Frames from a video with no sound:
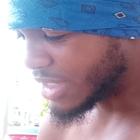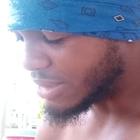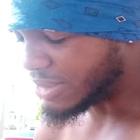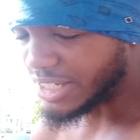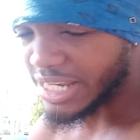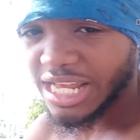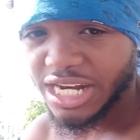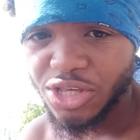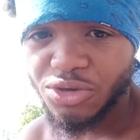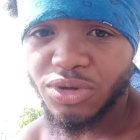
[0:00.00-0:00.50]

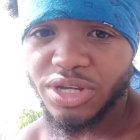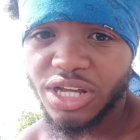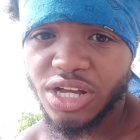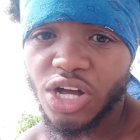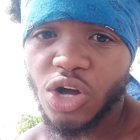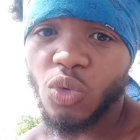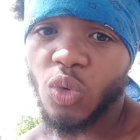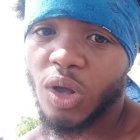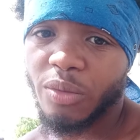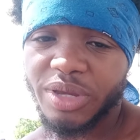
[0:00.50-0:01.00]
telling you,
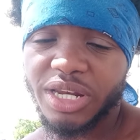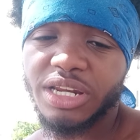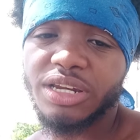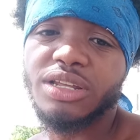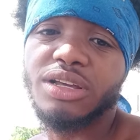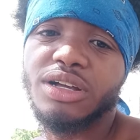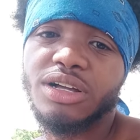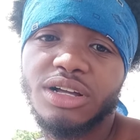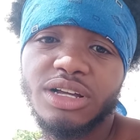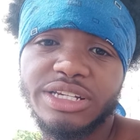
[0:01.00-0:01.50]
cuz, woman in
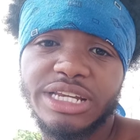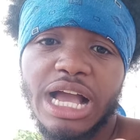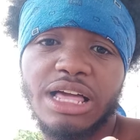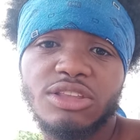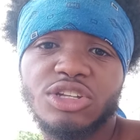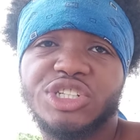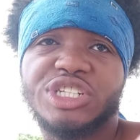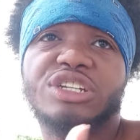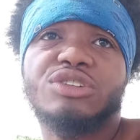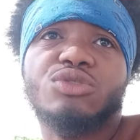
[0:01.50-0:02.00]
the uh,
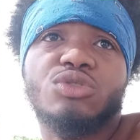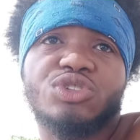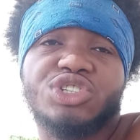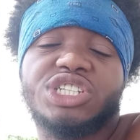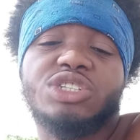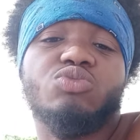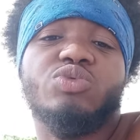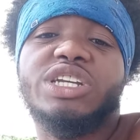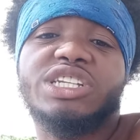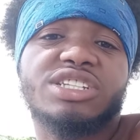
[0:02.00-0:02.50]
Dollar General,
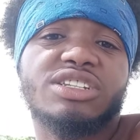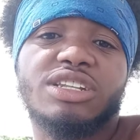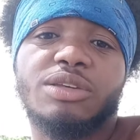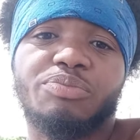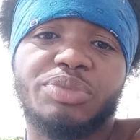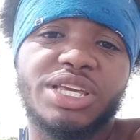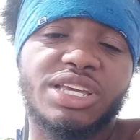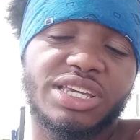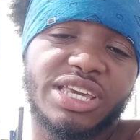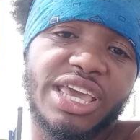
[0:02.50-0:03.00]
she recently
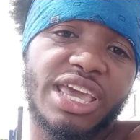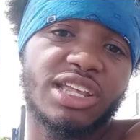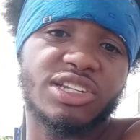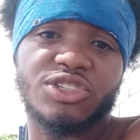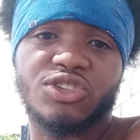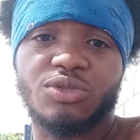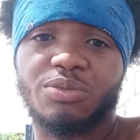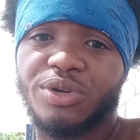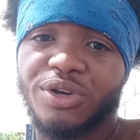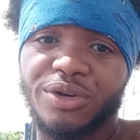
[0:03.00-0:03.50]
beat
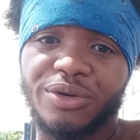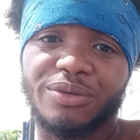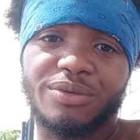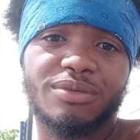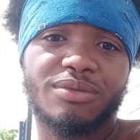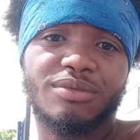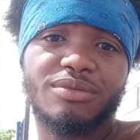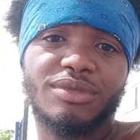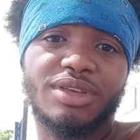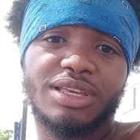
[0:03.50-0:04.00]
cancer, bro.
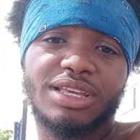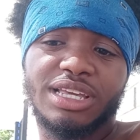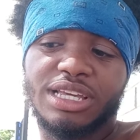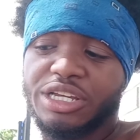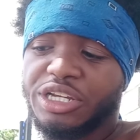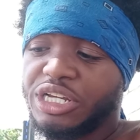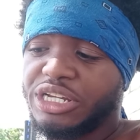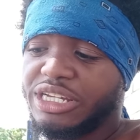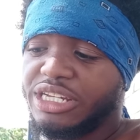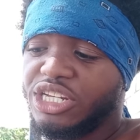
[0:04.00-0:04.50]

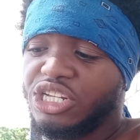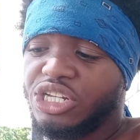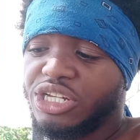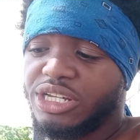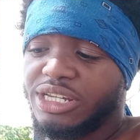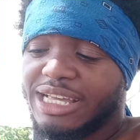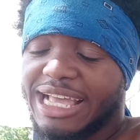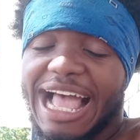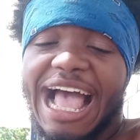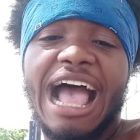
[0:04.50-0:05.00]

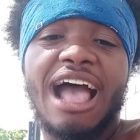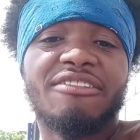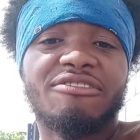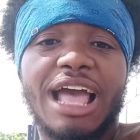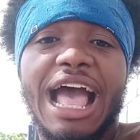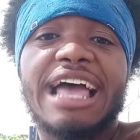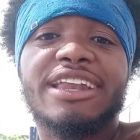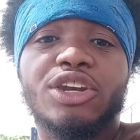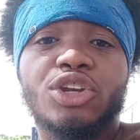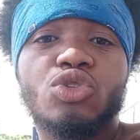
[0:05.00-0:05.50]
I,
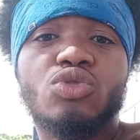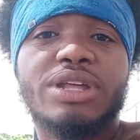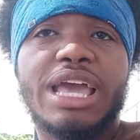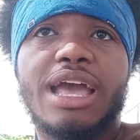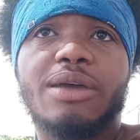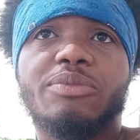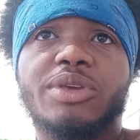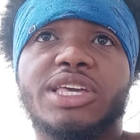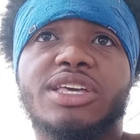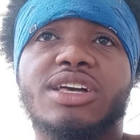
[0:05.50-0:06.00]
I knew
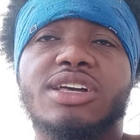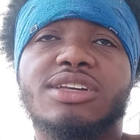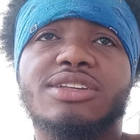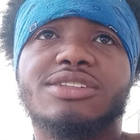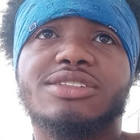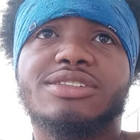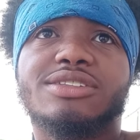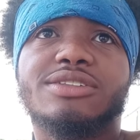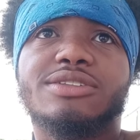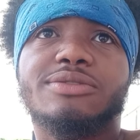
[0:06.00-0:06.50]
that
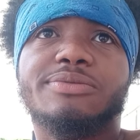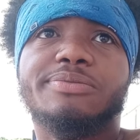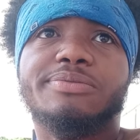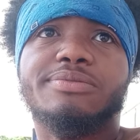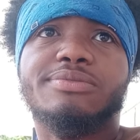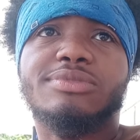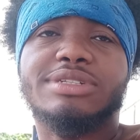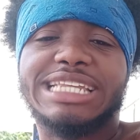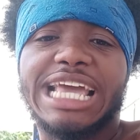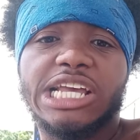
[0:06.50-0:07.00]
because
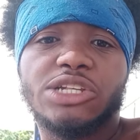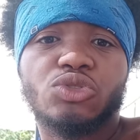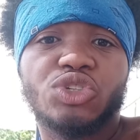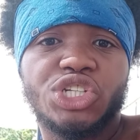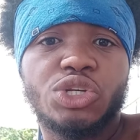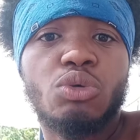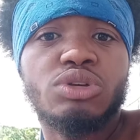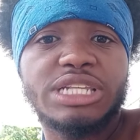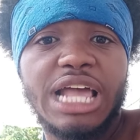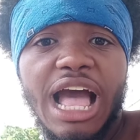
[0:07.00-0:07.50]
that's what
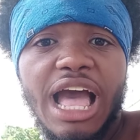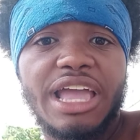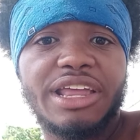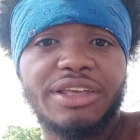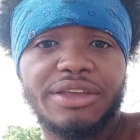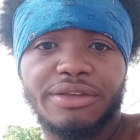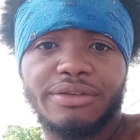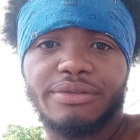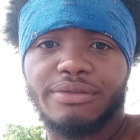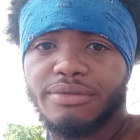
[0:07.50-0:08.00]
she was
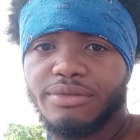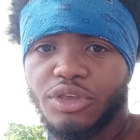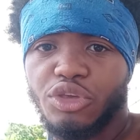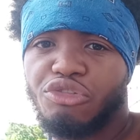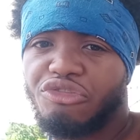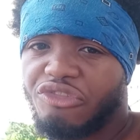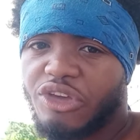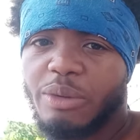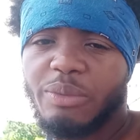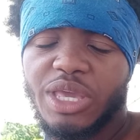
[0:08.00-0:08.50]
hiding.
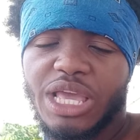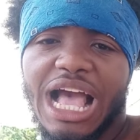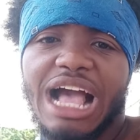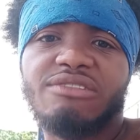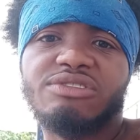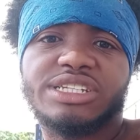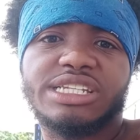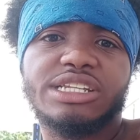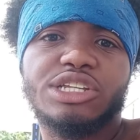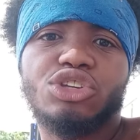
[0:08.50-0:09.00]
You feel me?
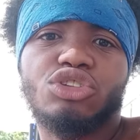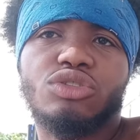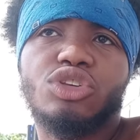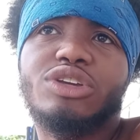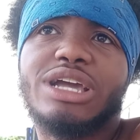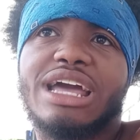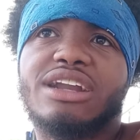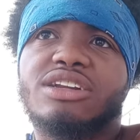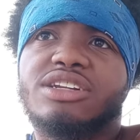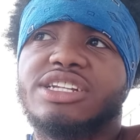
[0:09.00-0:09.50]
Obviously, you,
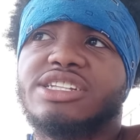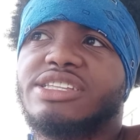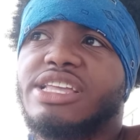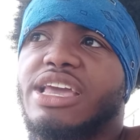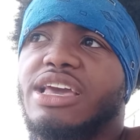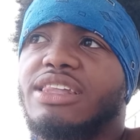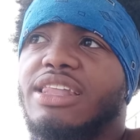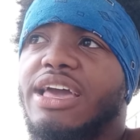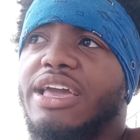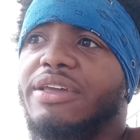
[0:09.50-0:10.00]
you gotta
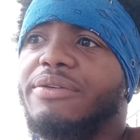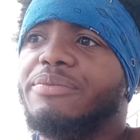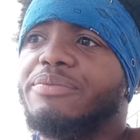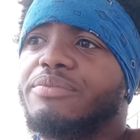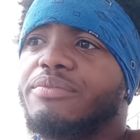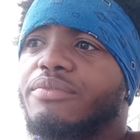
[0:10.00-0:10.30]
understand, like,